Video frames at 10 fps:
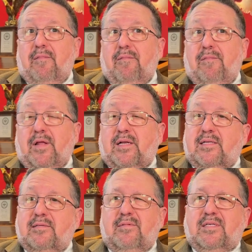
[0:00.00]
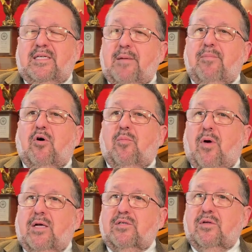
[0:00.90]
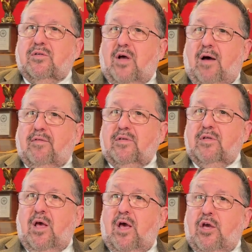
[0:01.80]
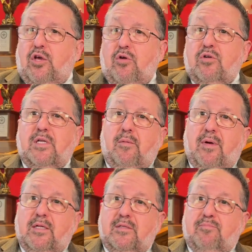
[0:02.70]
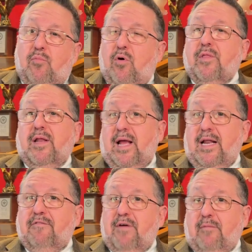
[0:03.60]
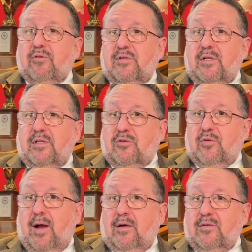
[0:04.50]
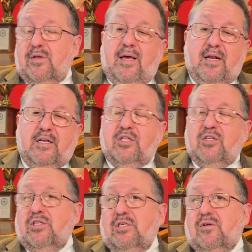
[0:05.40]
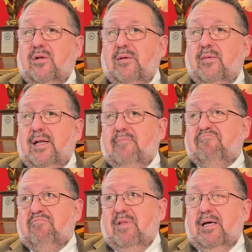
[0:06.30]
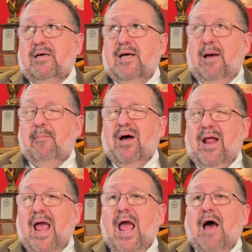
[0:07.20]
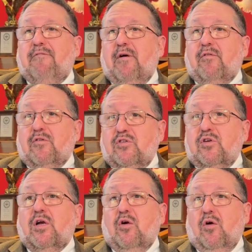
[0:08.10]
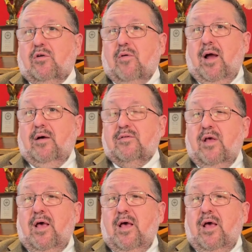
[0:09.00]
the typical prosecutor's office usually wins more than 85% of their trials. In addition, she's only winning about half of her circuit court trials.